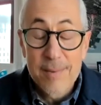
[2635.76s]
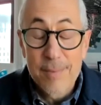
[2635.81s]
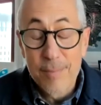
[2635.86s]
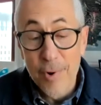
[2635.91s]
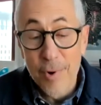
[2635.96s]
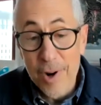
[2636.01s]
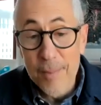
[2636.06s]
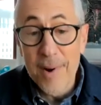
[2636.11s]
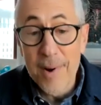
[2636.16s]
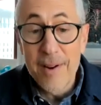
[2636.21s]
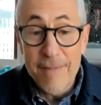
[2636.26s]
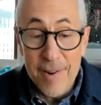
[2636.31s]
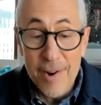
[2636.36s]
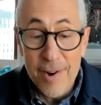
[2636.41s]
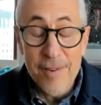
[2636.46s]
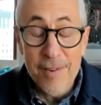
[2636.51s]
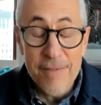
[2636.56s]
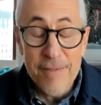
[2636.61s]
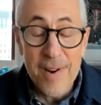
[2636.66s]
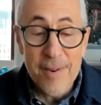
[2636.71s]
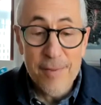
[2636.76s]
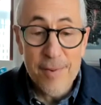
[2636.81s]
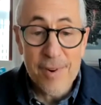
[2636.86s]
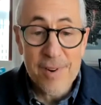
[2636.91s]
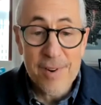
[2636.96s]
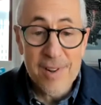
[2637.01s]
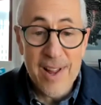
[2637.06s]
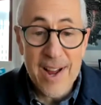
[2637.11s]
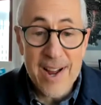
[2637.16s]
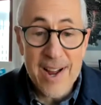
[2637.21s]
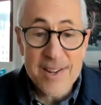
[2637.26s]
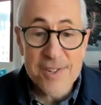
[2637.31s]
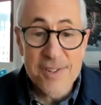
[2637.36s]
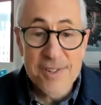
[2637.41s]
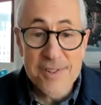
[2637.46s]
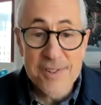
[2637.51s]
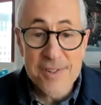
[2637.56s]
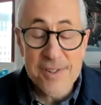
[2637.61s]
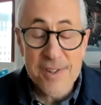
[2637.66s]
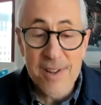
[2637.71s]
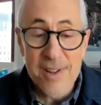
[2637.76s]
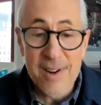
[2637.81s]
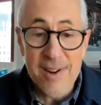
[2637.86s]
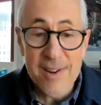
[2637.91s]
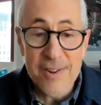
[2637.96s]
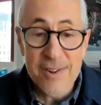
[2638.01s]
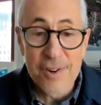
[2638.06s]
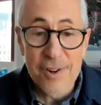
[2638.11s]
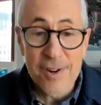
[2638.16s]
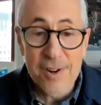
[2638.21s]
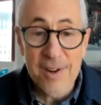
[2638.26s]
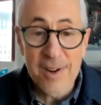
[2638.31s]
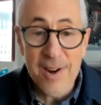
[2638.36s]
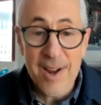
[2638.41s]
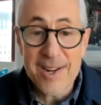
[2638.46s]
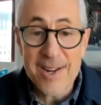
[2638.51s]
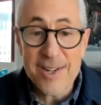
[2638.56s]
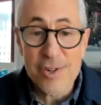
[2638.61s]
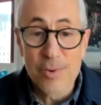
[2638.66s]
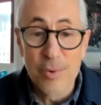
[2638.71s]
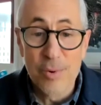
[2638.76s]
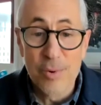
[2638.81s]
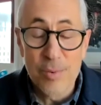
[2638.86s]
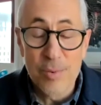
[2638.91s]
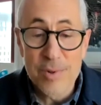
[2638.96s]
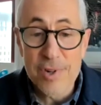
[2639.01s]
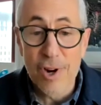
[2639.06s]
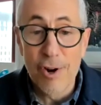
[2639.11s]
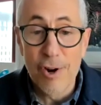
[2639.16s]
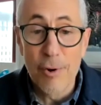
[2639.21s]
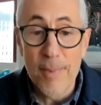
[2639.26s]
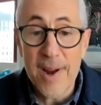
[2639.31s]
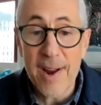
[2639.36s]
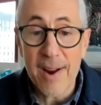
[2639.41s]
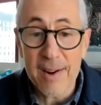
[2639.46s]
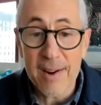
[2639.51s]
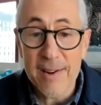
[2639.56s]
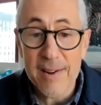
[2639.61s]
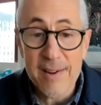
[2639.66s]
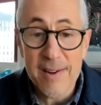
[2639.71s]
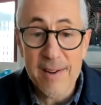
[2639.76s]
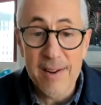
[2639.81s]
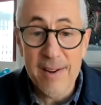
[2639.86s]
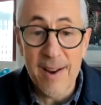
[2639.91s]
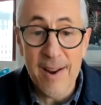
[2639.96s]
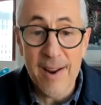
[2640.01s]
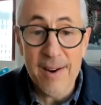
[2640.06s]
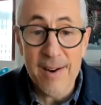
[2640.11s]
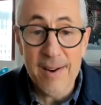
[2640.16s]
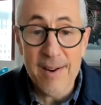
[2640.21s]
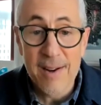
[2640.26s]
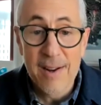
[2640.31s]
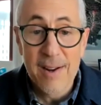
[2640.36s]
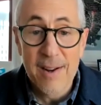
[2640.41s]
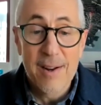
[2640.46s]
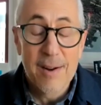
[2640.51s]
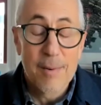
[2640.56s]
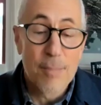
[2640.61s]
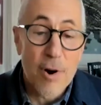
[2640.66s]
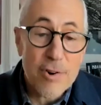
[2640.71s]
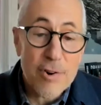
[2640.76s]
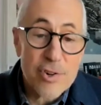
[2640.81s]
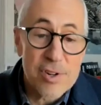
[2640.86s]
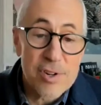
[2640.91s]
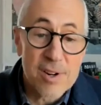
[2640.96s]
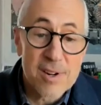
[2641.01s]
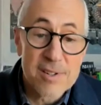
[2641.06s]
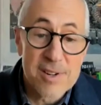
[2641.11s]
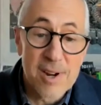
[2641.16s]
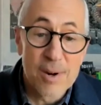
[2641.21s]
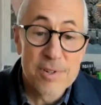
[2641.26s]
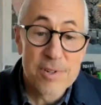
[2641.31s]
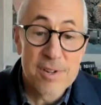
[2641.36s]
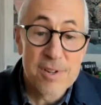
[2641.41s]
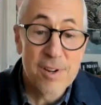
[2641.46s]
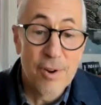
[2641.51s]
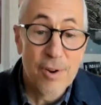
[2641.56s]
one of my very favorite classes that I took in high school was home ec, and partially because I was the